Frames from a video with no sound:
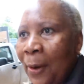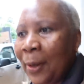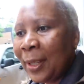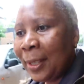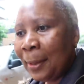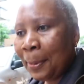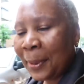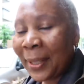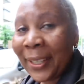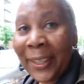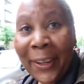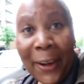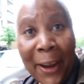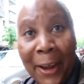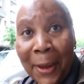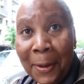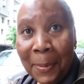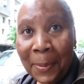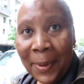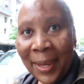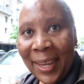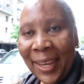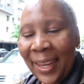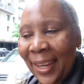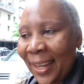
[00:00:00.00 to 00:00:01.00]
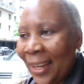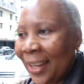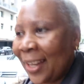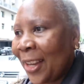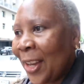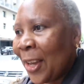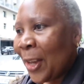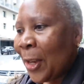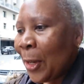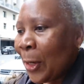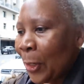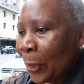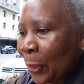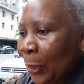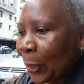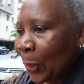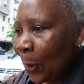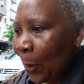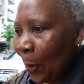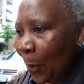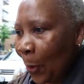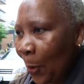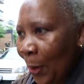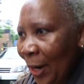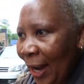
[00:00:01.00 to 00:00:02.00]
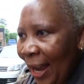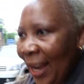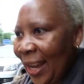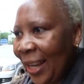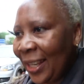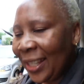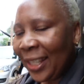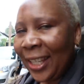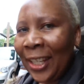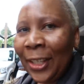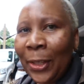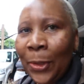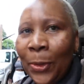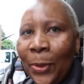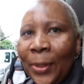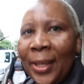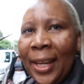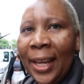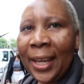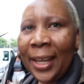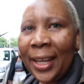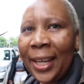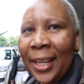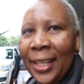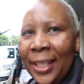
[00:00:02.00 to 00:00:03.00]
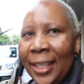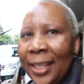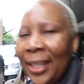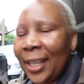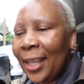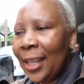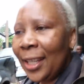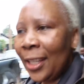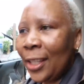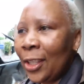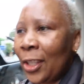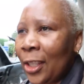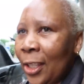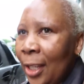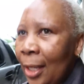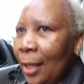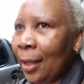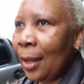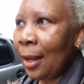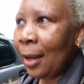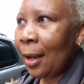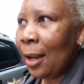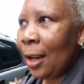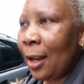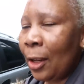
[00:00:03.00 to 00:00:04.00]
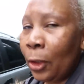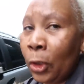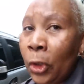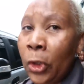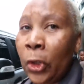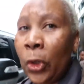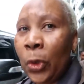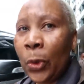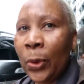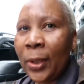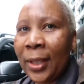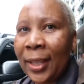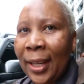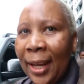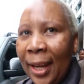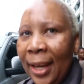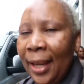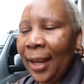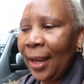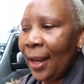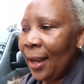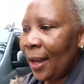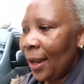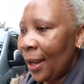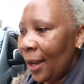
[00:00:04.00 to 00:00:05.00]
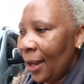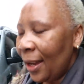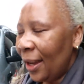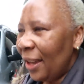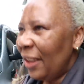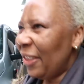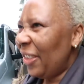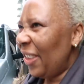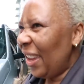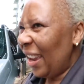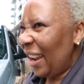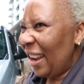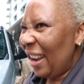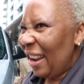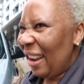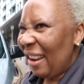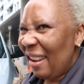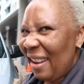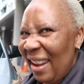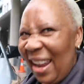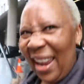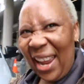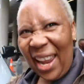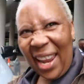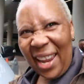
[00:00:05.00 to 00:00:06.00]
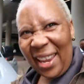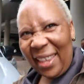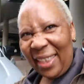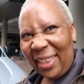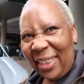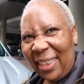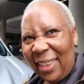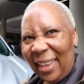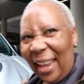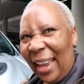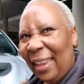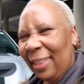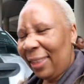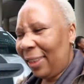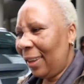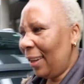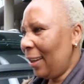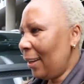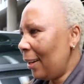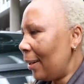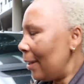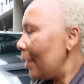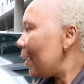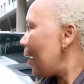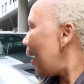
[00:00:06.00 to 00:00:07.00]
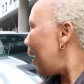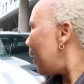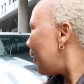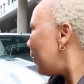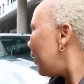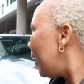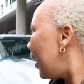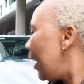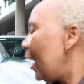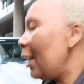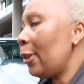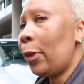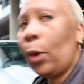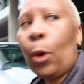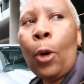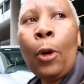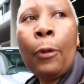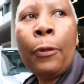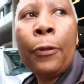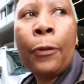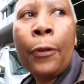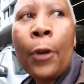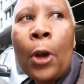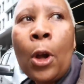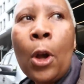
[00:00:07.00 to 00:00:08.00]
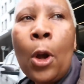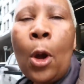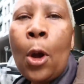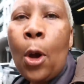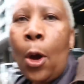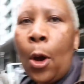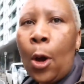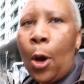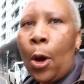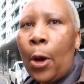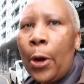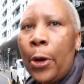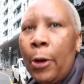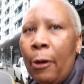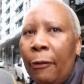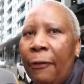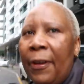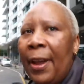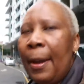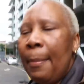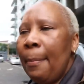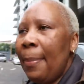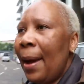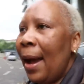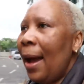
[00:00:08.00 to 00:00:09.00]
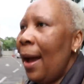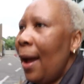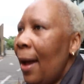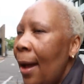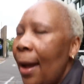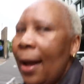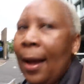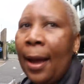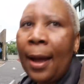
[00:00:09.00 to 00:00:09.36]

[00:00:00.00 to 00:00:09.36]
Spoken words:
subscribing. So guys, today it is Tuesday, then an 8th, I think, yeah, the 8th of November.